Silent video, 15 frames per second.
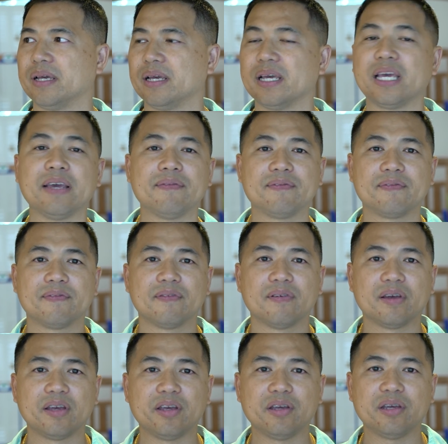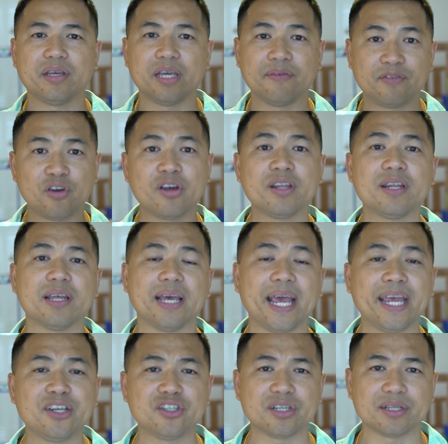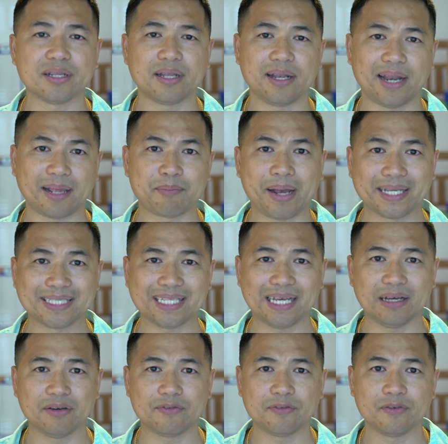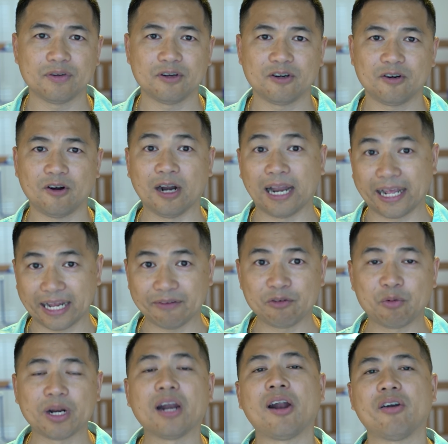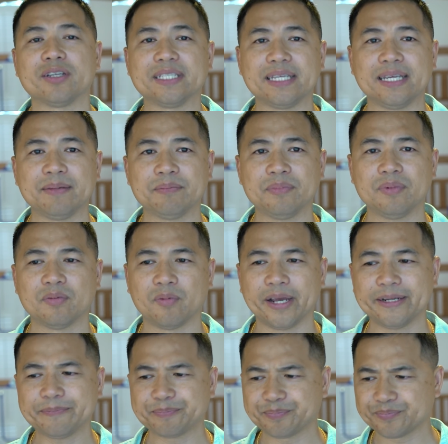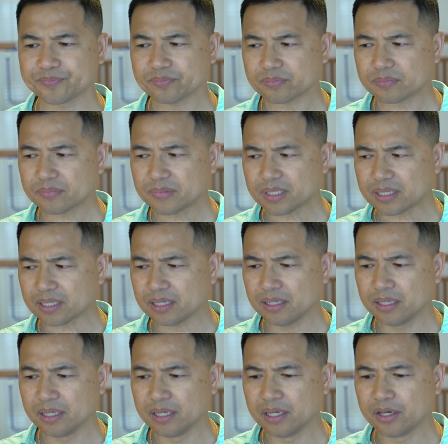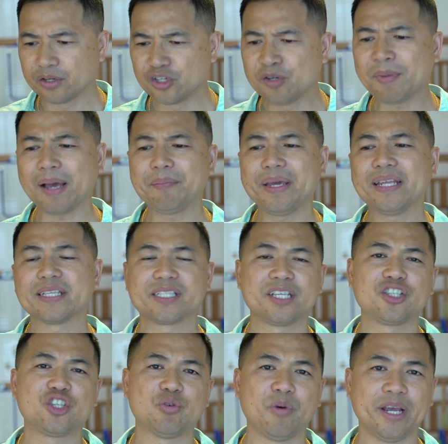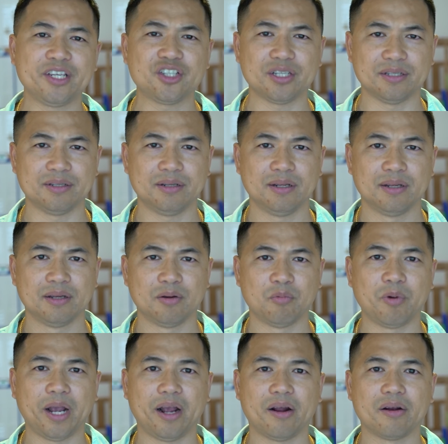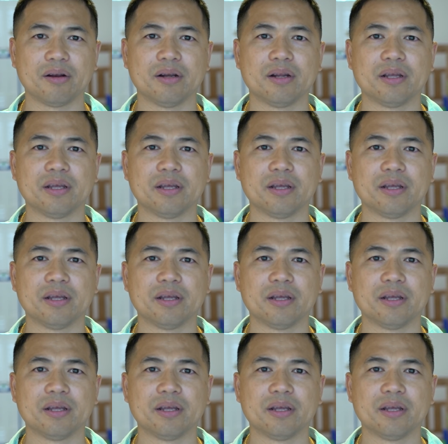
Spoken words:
If you're an Asian like myself or like everyone on our team, right? You might be in a situation where